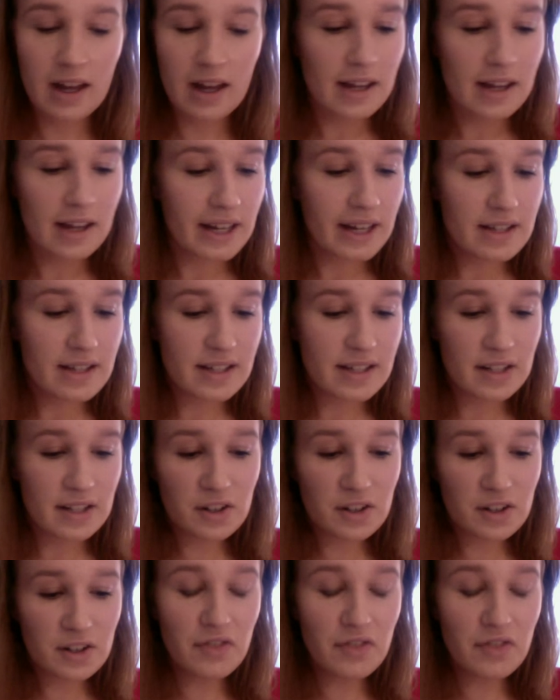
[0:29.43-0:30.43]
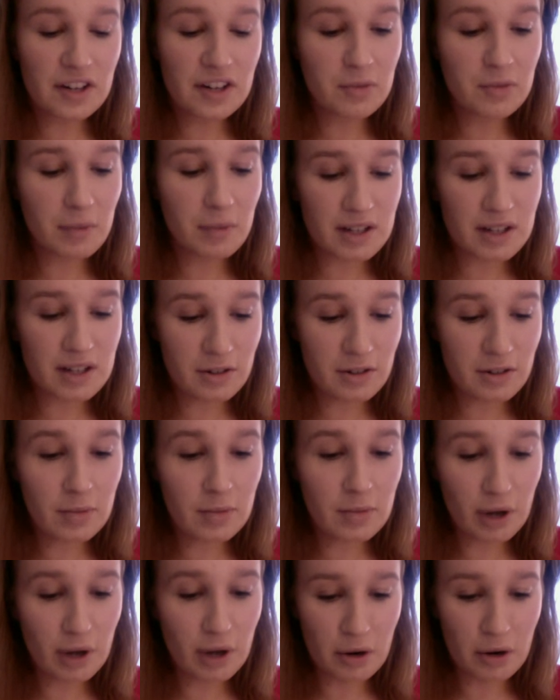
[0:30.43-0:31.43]
Consider the fundamental
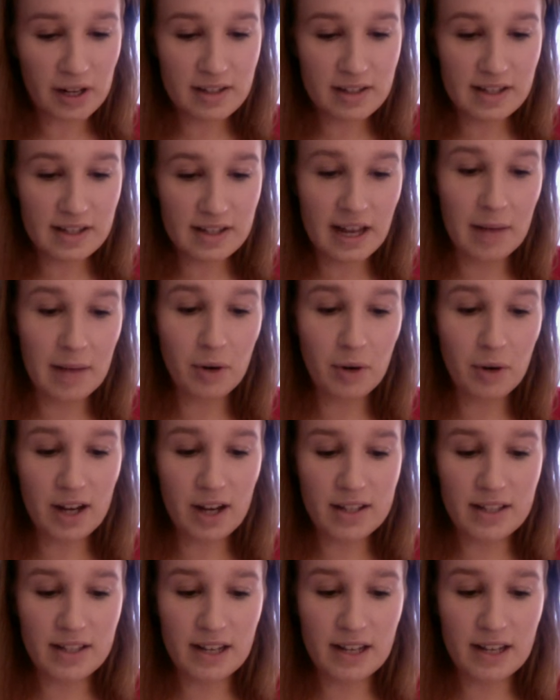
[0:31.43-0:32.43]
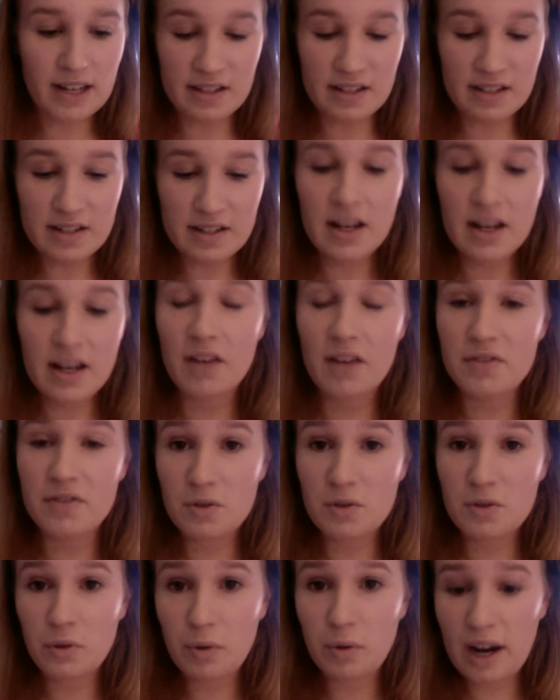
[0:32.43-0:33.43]
components and processes of
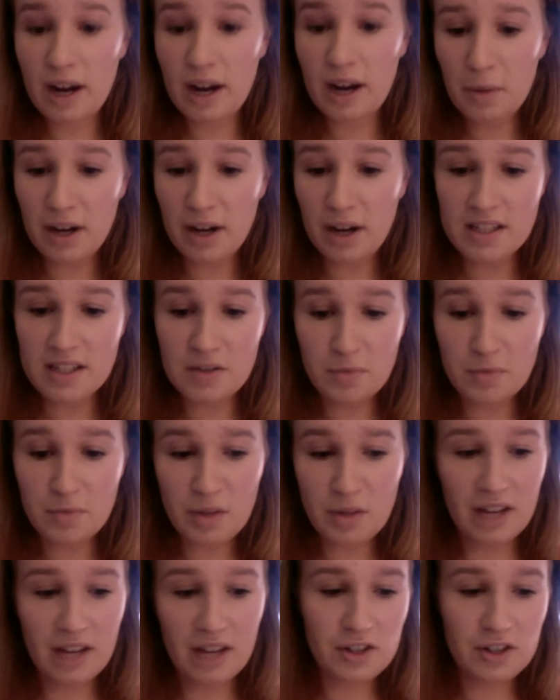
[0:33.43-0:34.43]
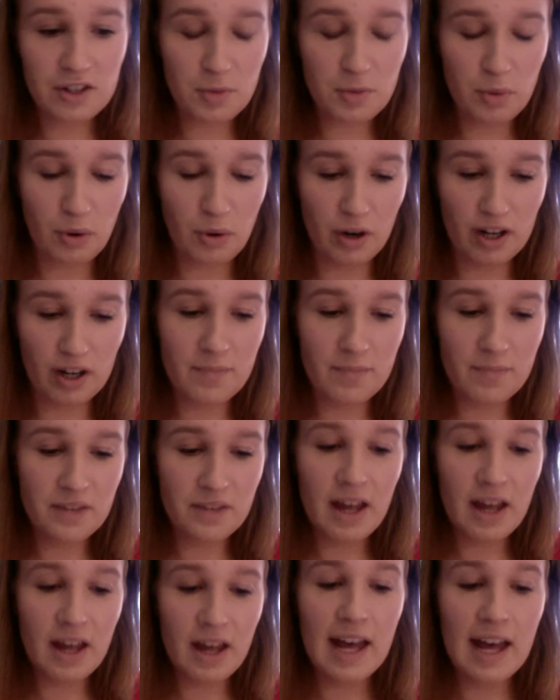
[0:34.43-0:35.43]
school-wide positive behavior support
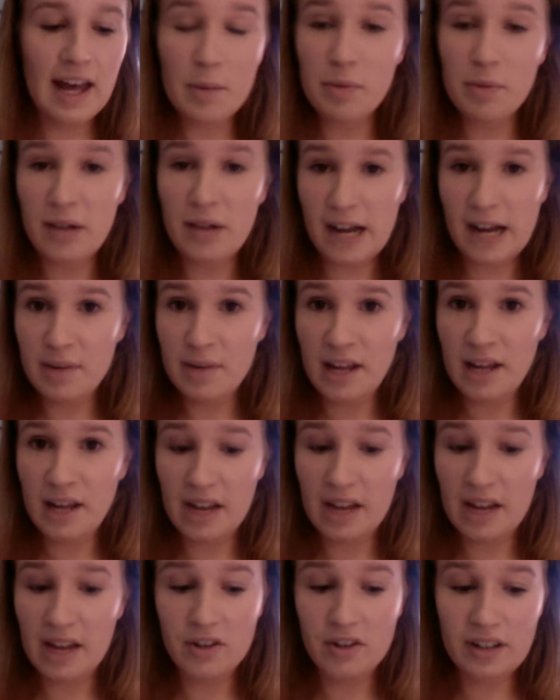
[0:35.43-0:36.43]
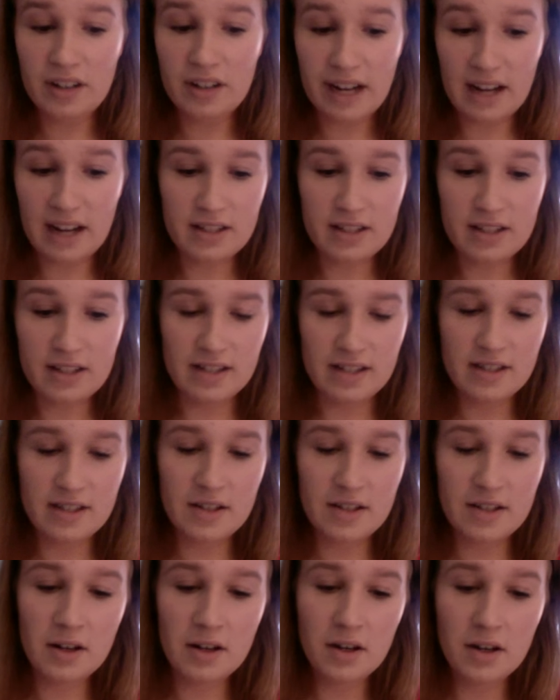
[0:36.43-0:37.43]
and applied behavior analysis.
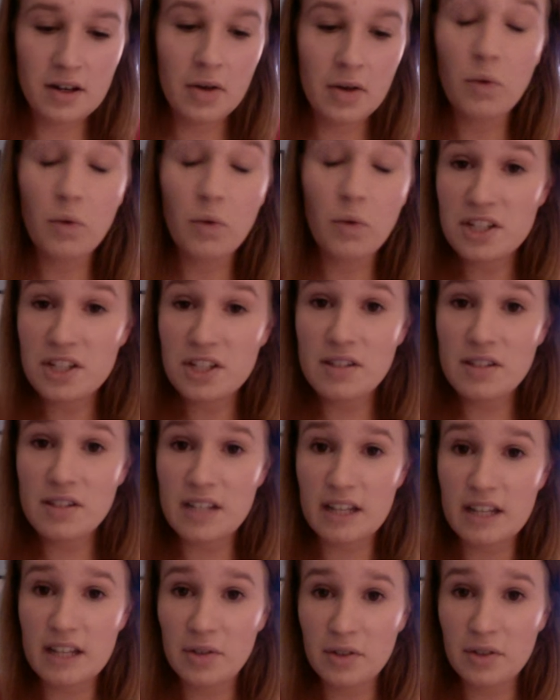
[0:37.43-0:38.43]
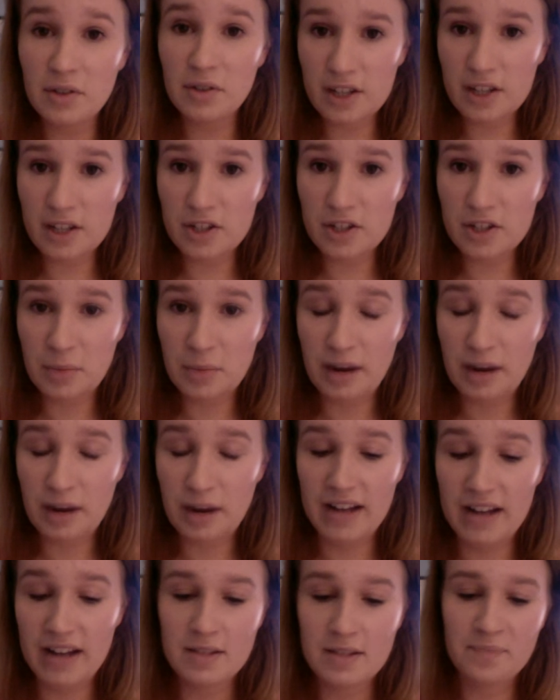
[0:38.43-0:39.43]
What do you see the relationship
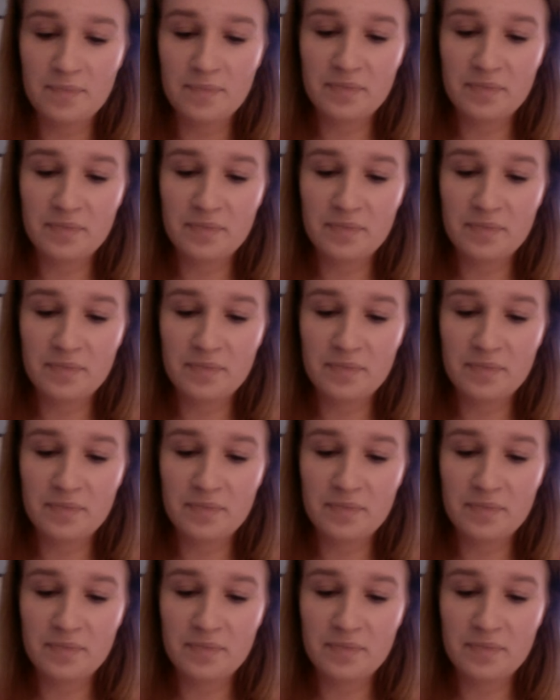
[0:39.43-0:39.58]
as?